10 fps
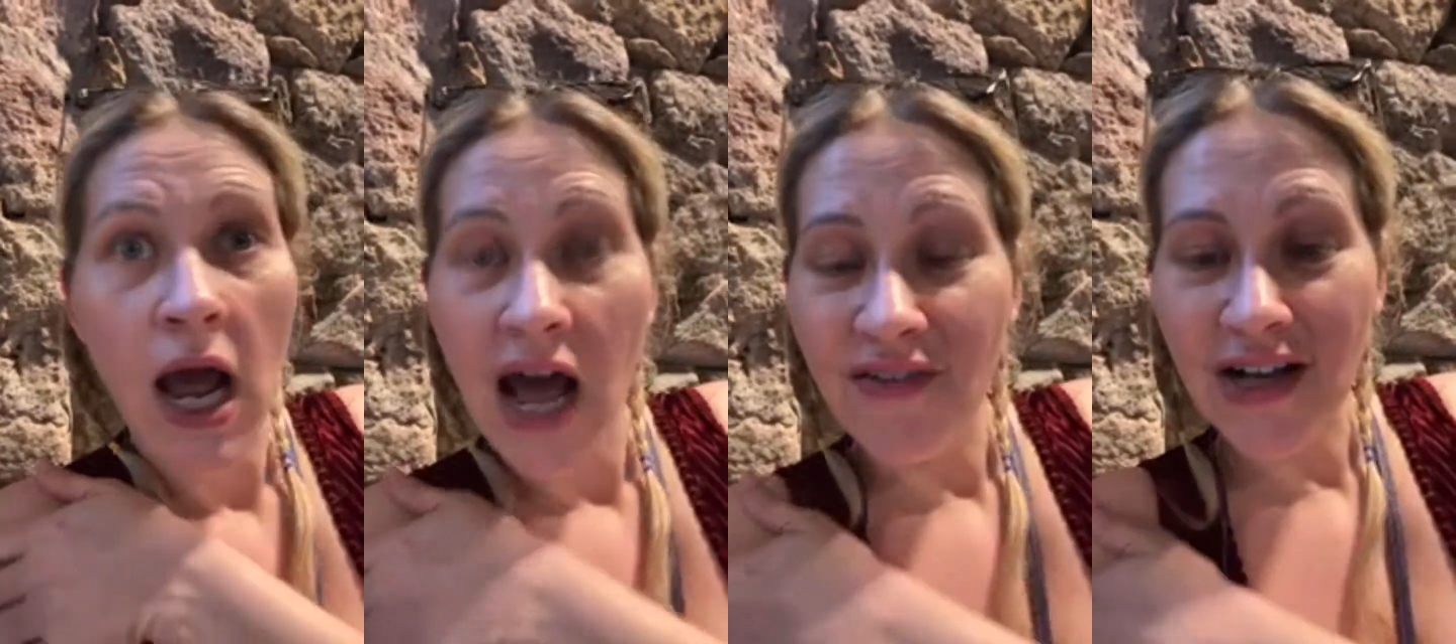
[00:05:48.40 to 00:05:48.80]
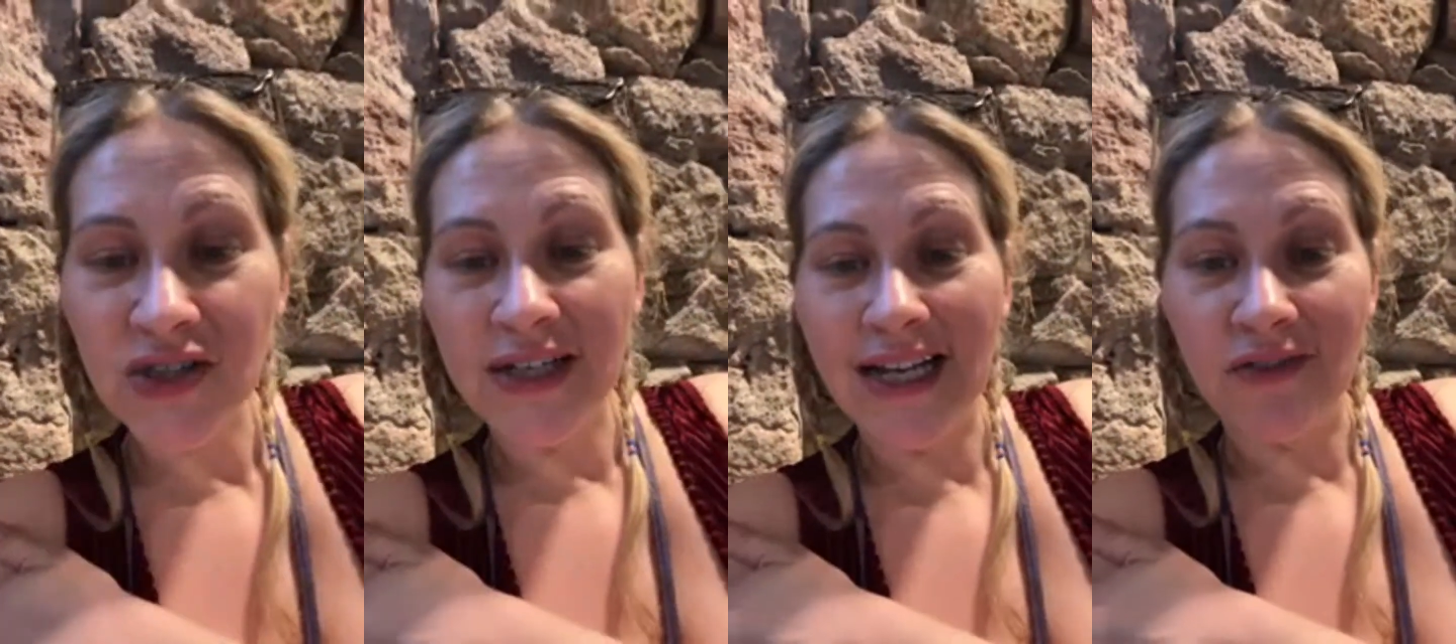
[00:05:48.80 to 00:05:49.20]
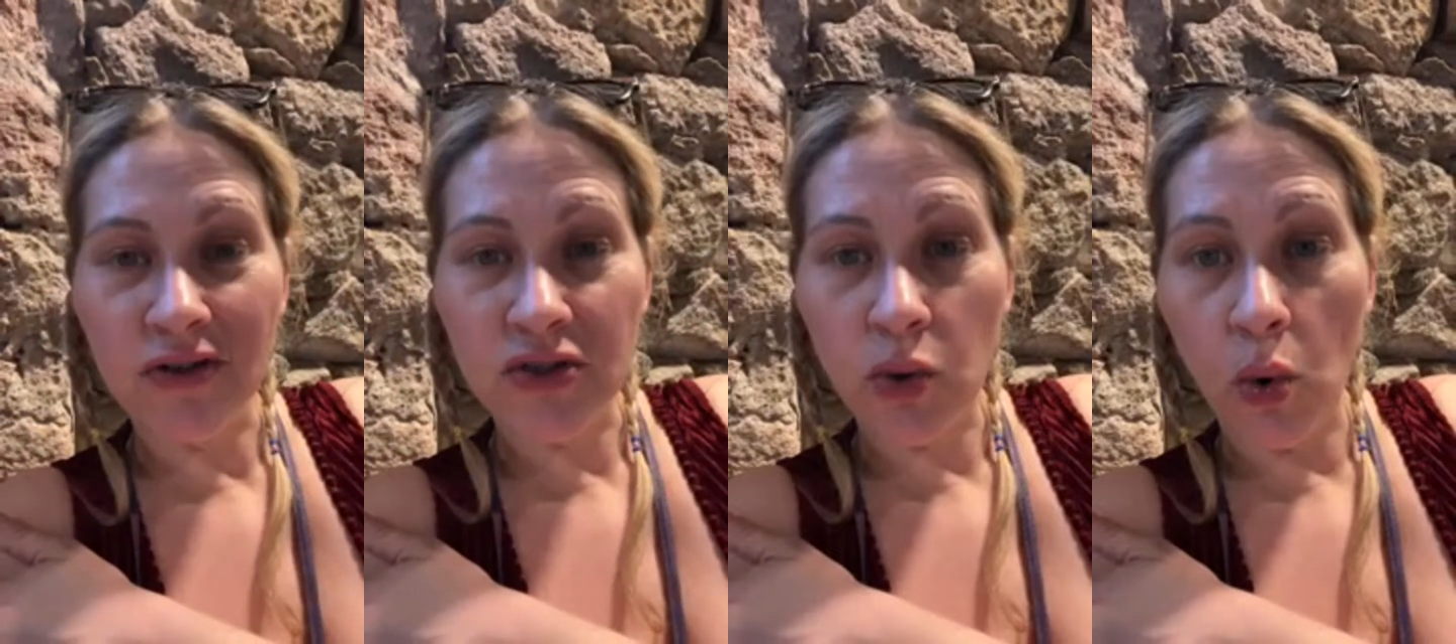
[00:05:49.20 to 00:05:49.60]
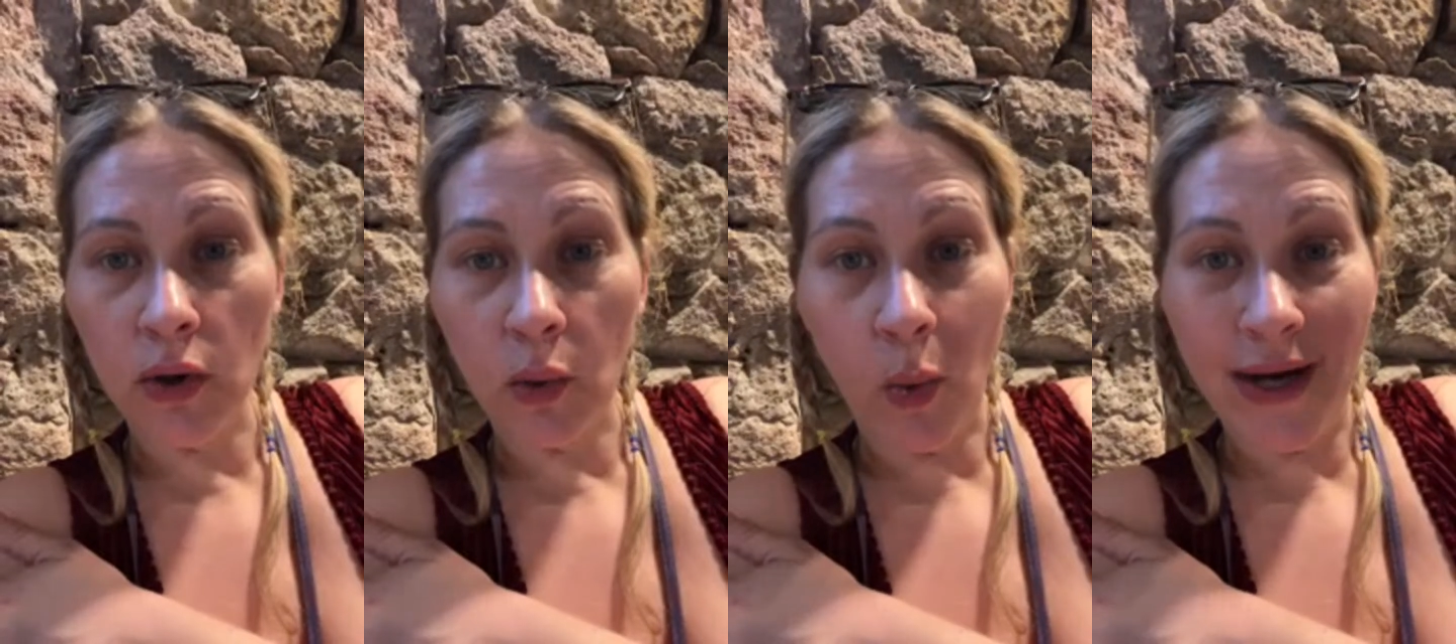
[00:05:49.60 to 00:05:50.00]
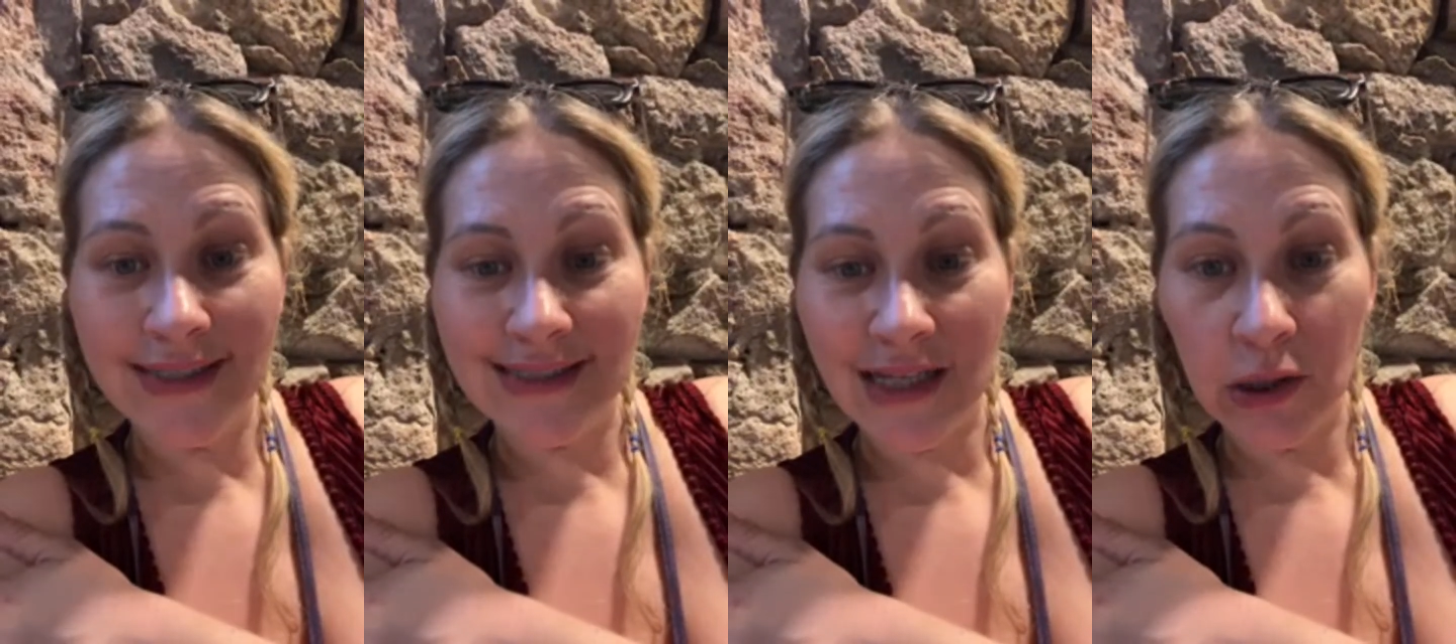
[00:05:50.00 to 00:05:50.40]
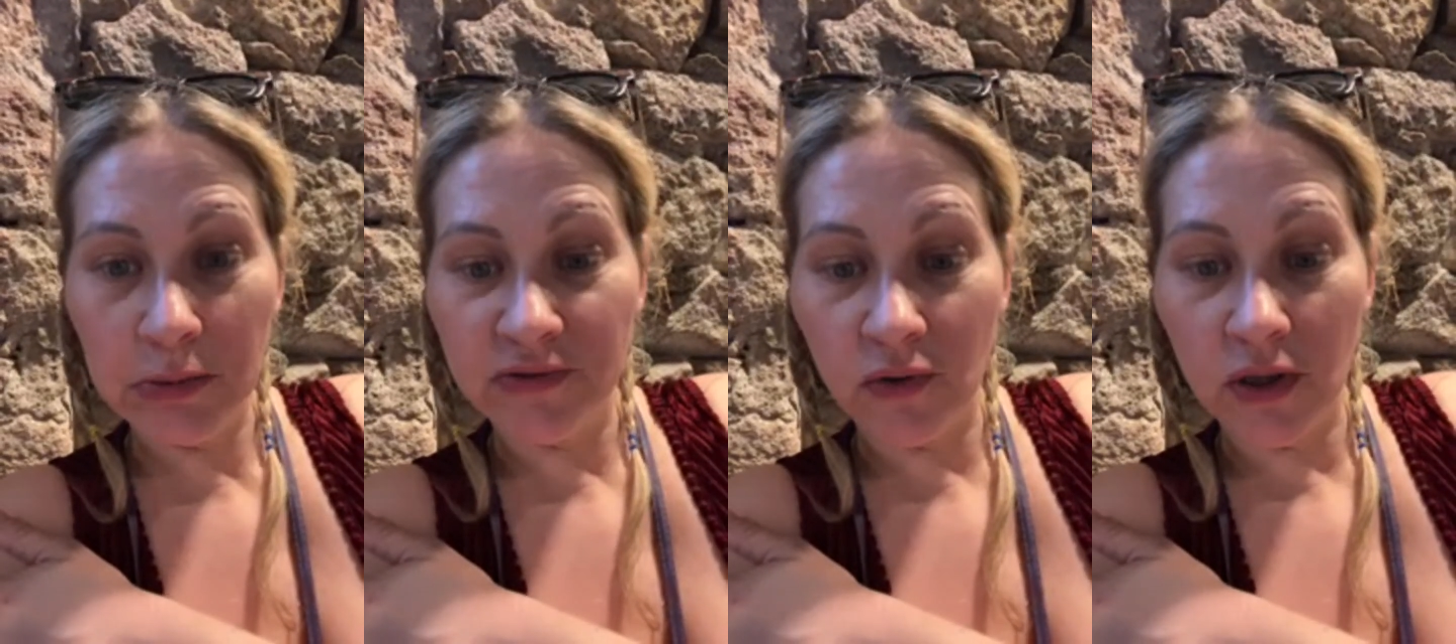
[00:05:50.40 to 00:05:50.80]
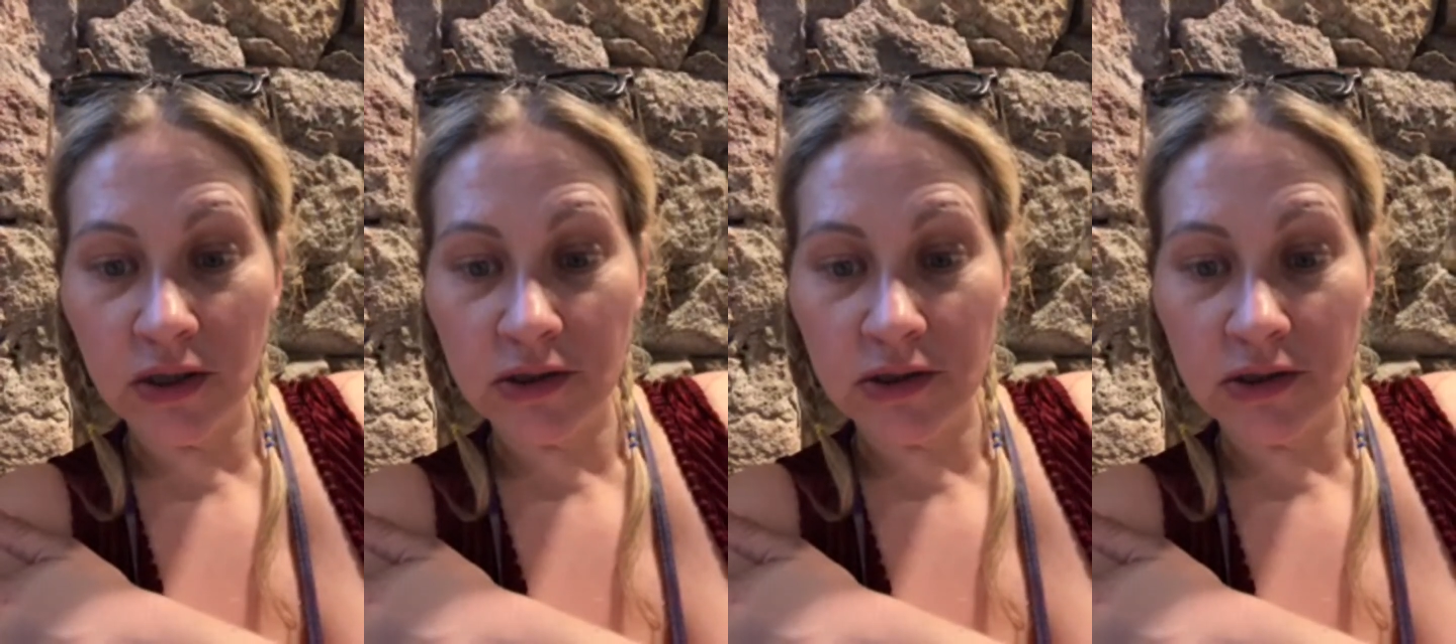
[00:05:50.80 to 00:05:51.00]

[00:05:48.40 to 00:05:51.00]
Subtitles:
I've actually never toured a wine cellar before.